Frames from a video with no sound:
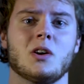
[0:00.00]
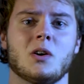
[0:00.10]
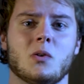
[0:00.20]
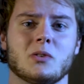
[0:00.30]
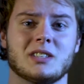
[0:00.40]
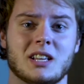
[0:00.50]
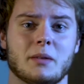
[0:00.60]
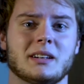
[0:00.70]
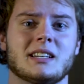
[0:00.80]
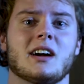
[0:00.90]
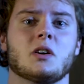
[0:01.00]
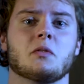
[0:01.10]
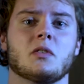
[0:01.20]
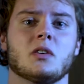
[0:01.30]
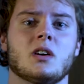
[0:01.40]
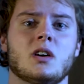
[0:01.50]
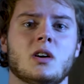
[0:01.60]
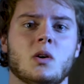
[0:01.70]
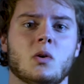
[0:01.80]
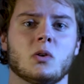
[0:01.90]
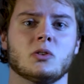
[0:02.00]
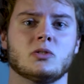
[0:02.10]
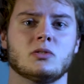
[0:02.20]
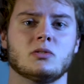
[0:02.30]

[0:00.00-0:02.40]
or cinematographer or